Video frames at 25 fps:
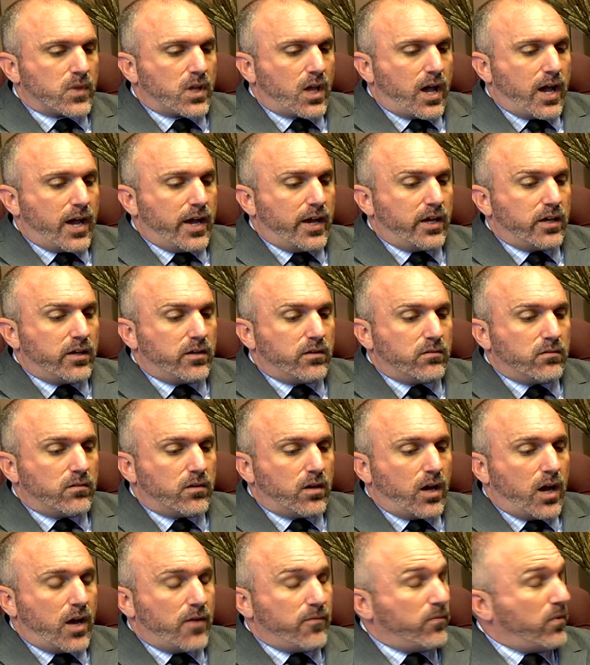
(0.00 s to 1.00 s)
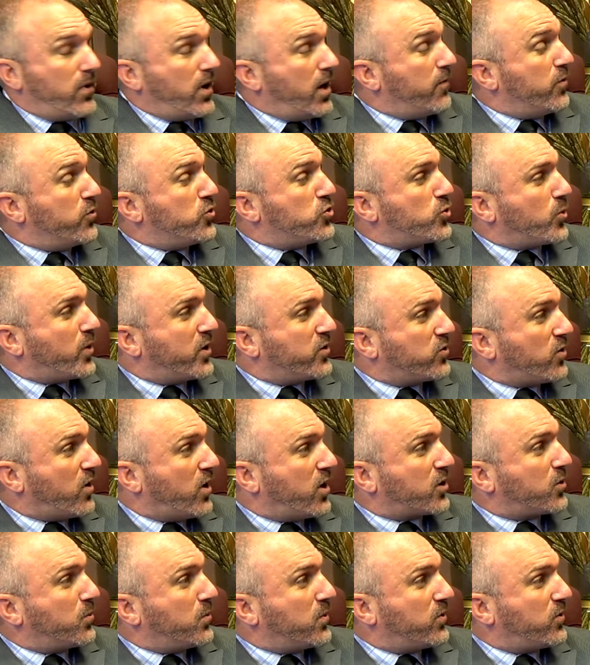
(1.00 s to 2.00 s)
I've enjoyed
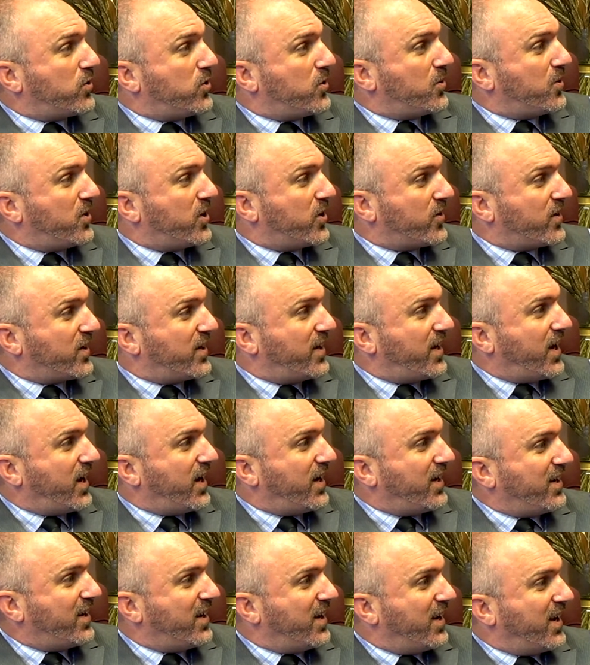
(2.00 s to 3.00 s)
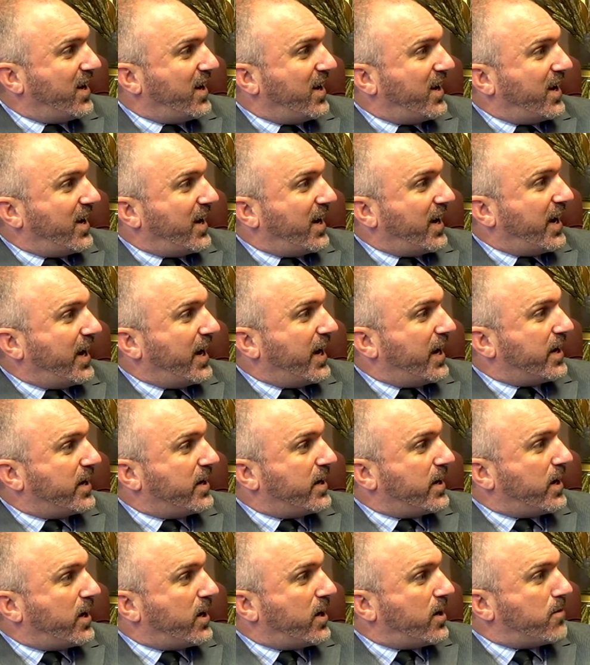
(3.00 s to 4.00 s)
talking with you here today,
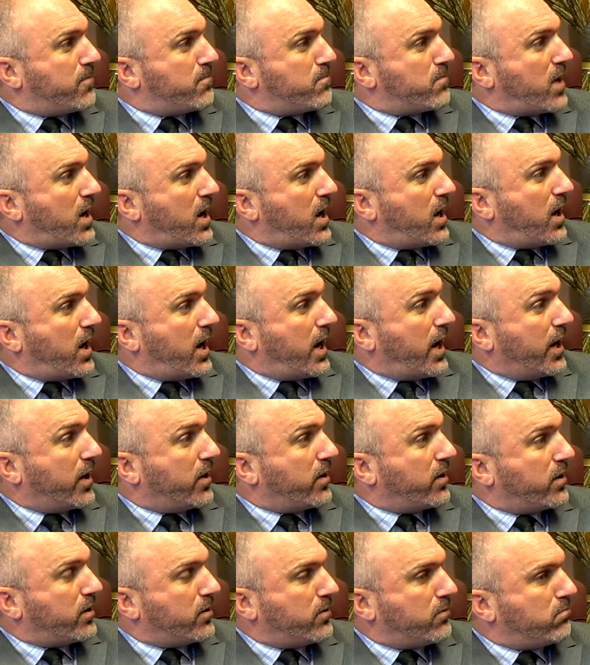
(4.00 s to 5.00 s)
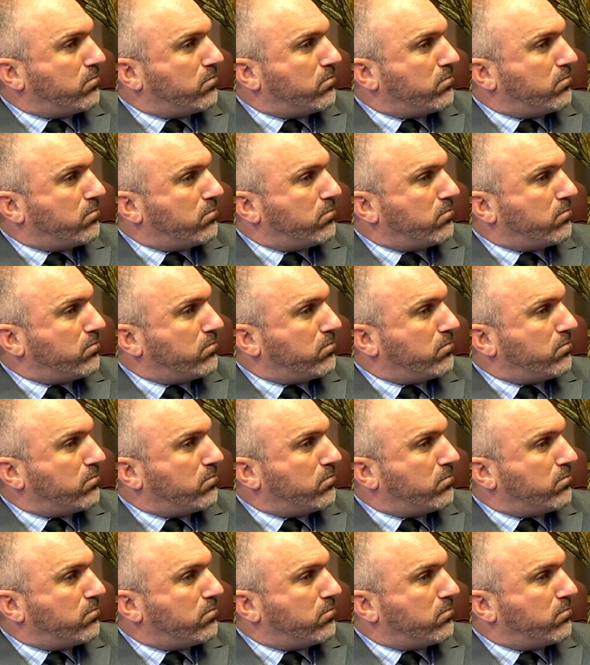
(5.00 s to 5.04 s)
and I